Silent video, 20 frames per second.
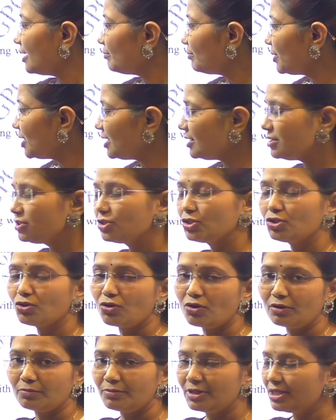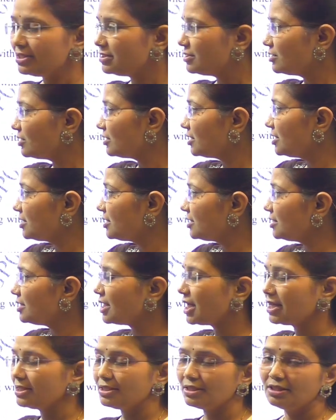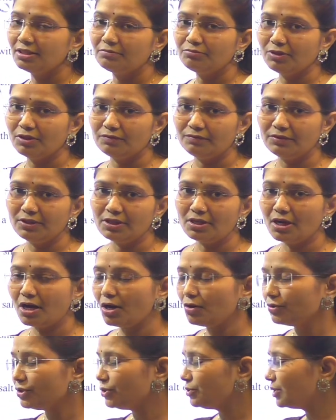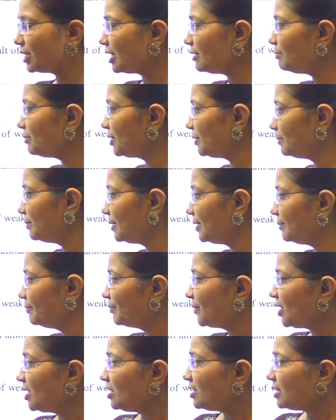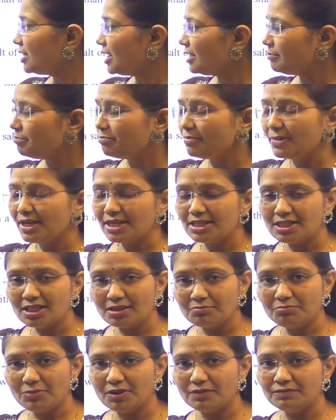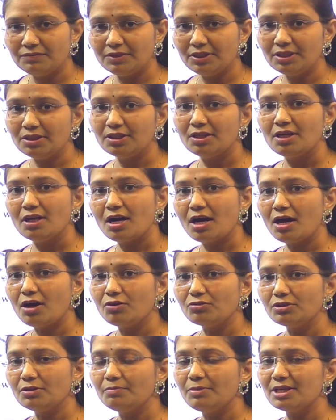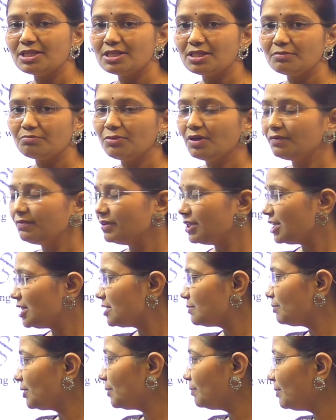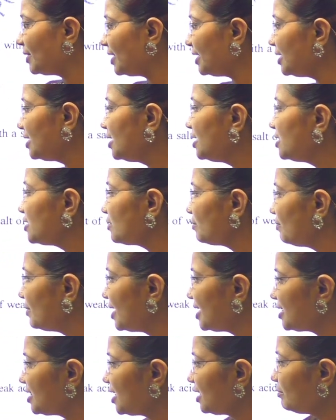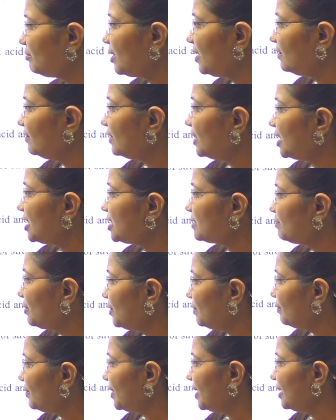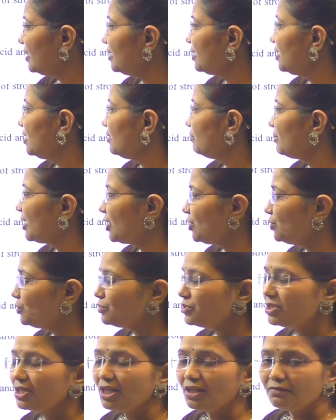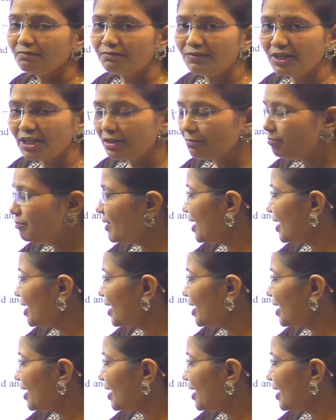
plus strong base. So this is acidic buffer, how you can prepare. Then basic buffer, how the basic buffer is prepared? So basic buffer is prepared by using weak